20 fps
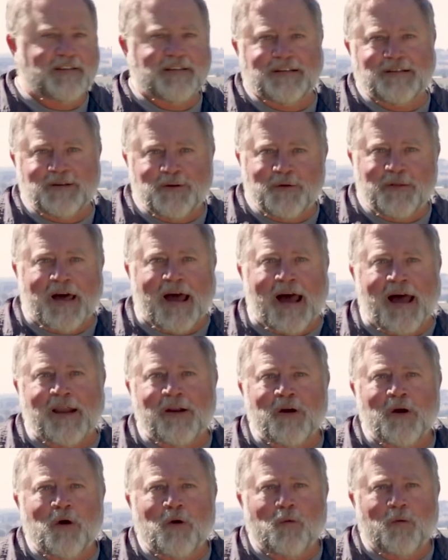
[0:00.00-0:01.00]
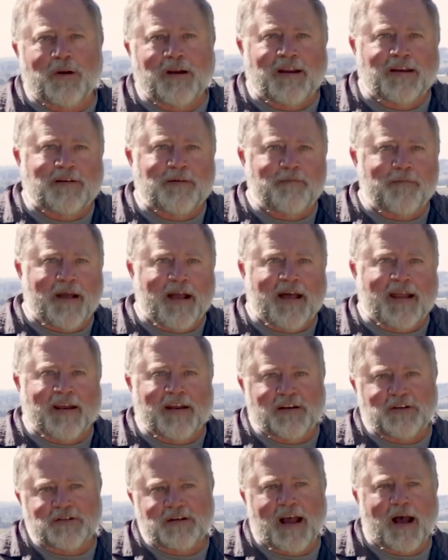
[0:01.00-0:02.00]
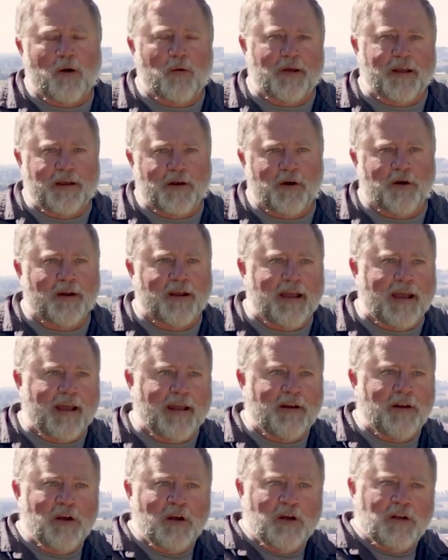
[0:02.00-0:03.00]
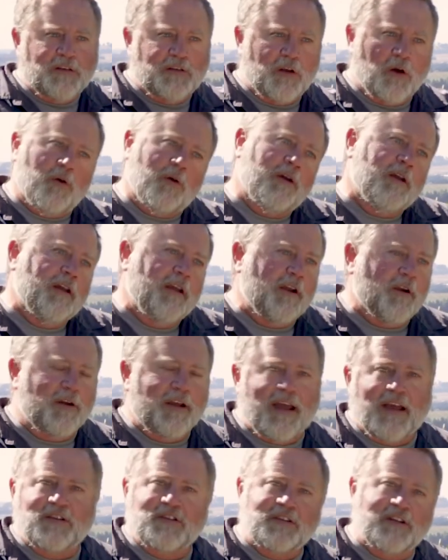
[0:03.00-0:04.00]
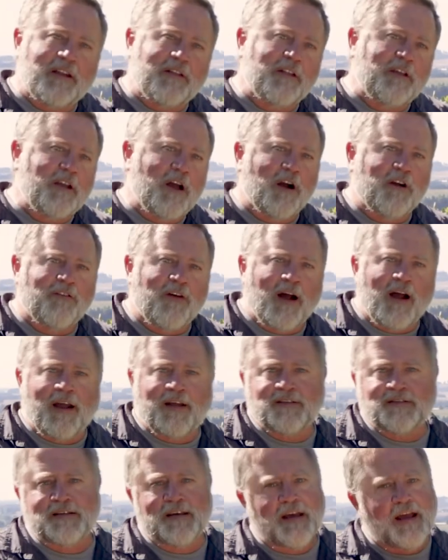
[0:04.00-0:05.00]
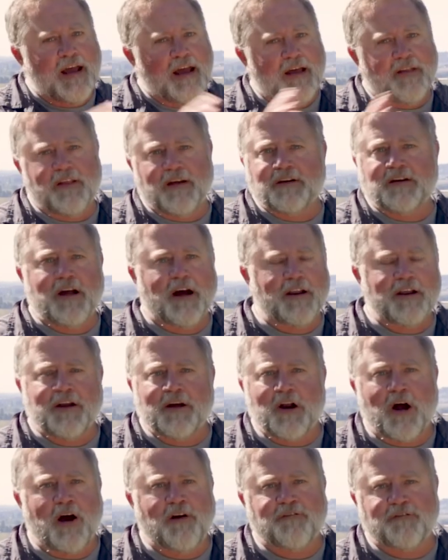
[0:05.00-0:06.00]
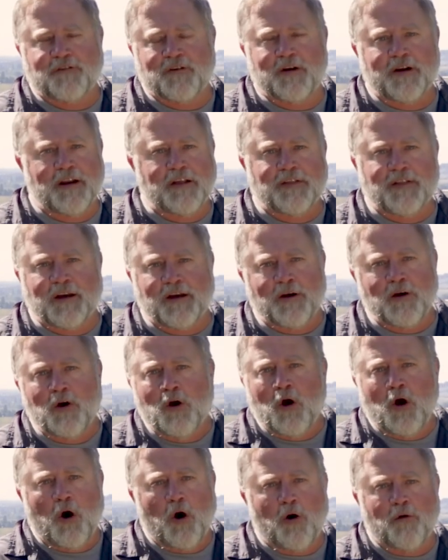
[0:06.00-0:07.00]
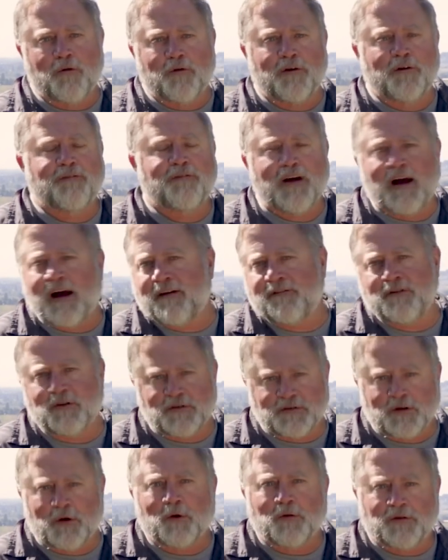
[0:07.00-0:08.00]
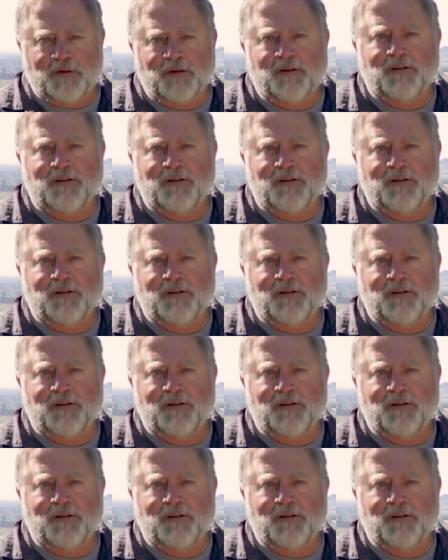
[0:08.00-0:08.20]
to do that, we need to manage how we irrigate. So irrigation in the young vines and then cutting it off for anything over 5 years old.